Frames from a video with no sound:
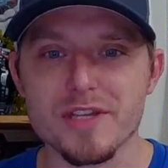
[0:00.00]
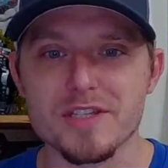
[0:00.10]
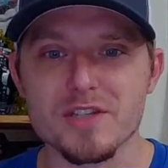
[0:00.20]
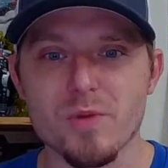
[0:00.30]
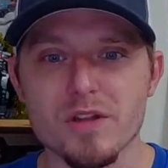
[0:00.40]
in
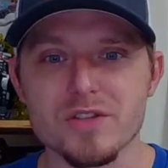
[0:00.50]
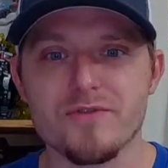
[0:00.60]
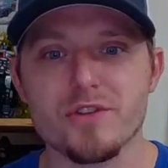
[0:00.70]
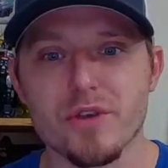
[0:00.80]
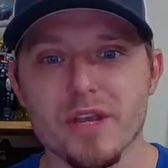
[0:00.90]
this as well. It's
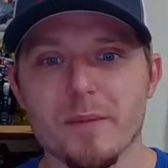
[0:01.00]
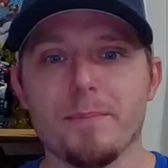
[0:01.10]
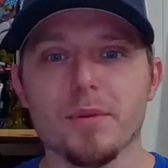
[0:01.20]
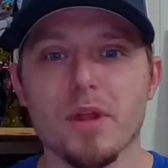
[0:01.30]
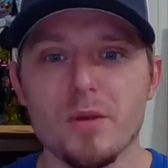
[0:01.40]
featuring a
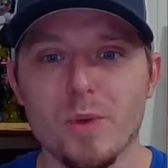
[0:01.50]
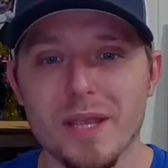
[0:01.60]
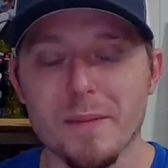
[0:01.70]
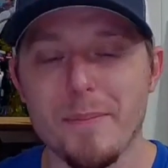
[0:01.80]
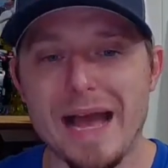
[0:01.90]

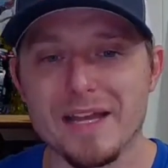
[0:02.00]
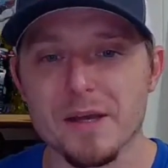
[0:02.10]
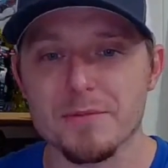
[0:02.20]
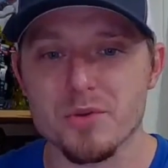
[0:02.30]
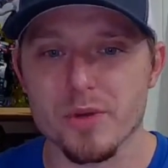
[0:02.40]
Bloodwing
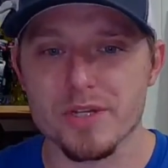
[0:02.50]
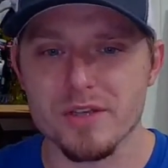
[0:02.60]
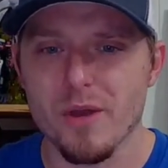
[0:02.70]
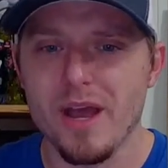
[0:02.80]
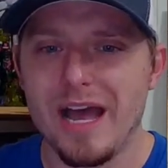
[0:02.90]
backup story.
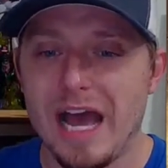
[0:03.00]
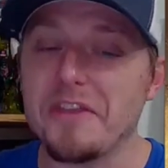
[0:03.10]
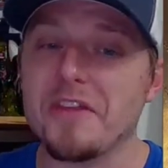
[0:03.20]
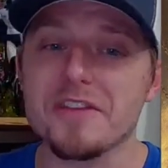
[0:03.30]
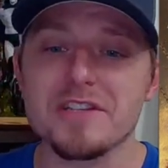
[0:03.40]
So
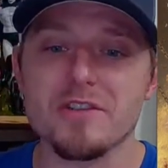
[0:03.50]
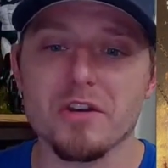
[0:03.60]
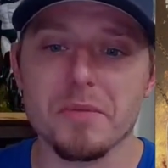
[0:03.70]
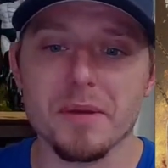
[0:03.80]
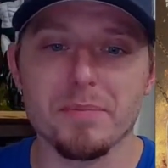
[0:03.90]
I think this is
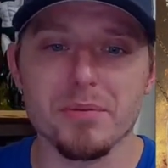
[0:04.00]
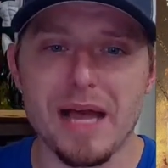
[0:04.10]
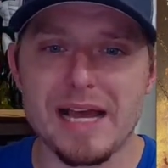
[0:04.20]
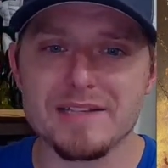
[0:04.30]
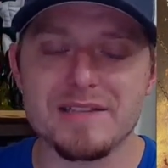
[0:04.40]
going to be a
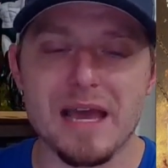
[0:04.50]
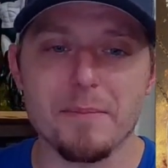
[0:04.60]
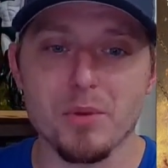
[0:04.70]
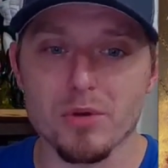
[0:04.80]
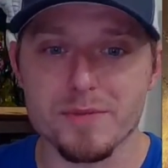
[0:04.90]
blast.
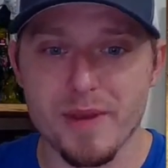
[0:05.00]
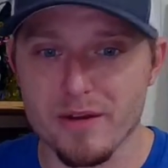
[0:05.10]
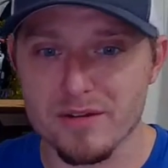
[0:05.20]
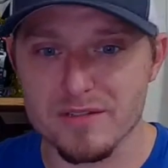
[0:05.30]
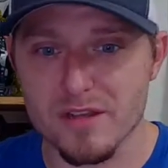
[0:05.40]
That Bjorn's
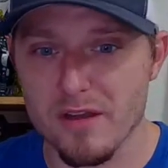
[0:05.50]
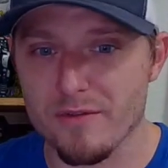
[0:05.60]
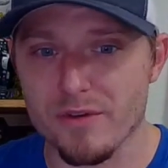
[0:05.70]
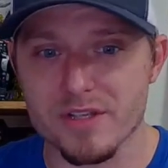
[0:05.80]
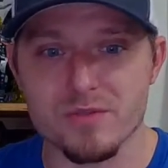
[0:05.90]
Barends
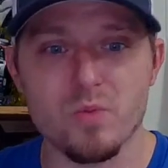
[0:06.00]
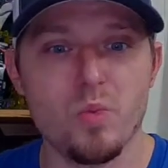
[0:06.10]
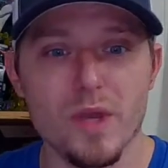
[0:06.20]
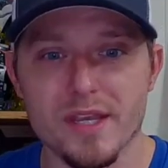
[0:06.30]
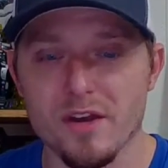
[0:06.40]
cover is
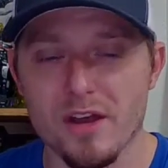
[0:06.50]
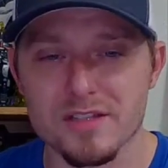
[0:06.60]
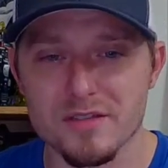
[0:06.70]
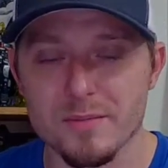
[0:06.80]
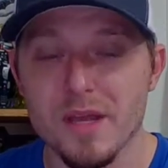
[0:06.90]
wicked
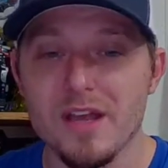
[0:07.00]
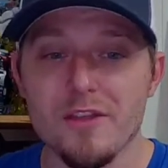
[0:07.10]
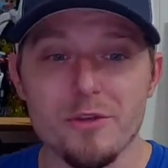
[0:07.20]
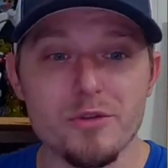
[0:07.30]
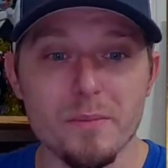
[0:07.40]
awesome.
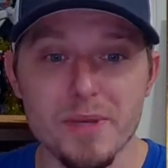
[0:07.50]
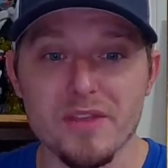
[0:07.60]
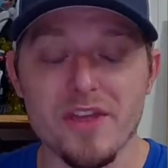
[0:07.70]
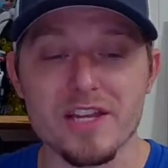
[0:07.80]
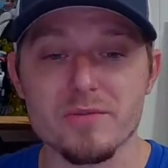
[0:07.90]
They're doing
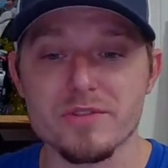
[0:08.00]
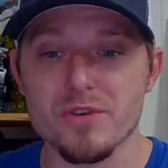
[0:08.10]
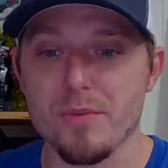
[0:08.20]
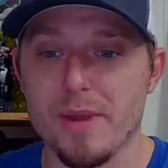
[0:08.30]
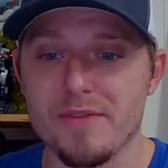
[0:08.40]
big things with
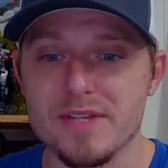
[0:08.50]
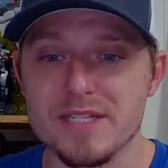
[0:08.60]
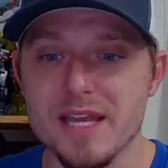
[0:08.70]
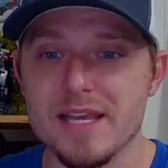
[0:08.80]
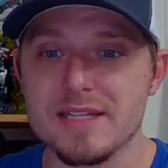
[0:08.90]
Superman
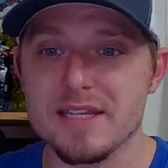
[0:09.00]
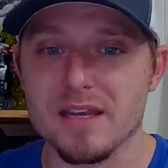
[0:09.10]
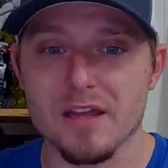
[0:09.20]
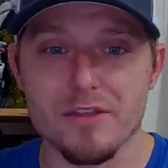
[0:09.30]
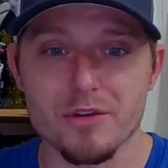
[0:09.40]
these days,
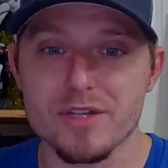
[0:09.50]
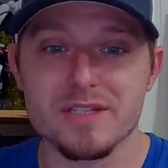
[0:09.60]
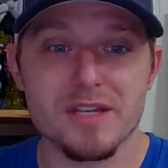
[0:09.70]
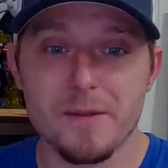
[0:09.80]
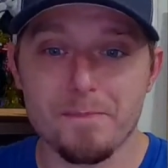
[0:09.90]
and uh, they're
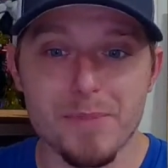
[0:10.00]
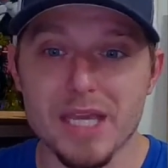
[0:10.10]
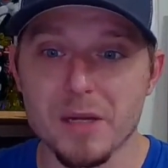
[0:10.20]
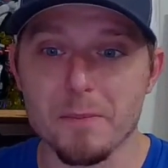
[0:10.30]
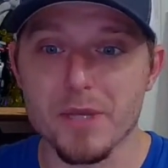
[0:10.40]
just
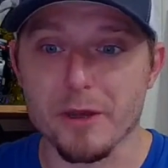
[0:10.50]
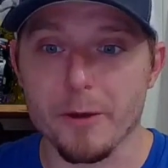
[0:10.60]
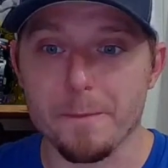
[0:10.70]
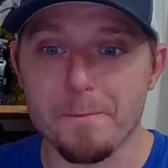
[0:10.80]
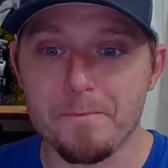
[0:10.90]
making them
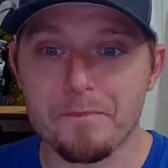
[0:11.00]
bigger.